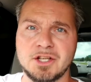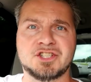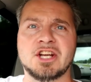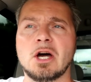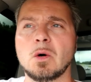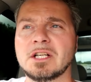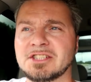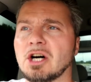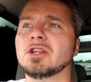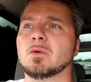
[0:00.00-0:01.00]
The show
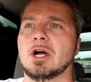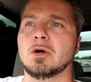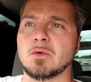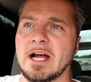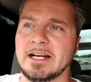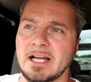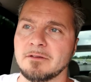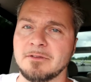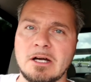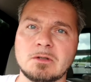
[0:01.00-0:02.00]
is on the road right
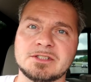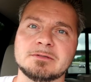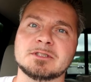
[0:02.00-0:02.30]
now, folks.